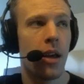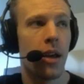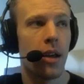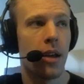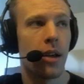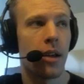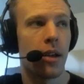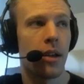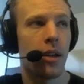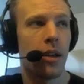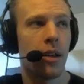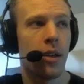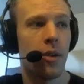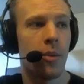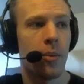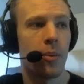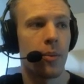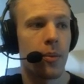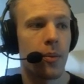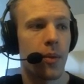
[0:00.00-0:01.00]

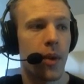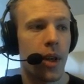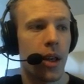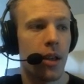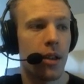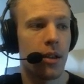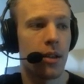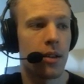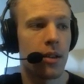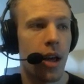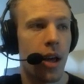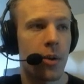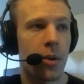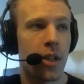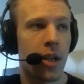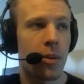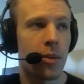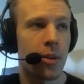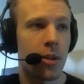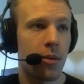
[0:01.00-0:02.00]
and I
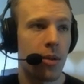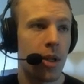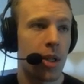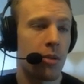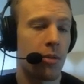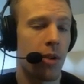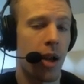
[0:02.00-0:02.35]
was able to reach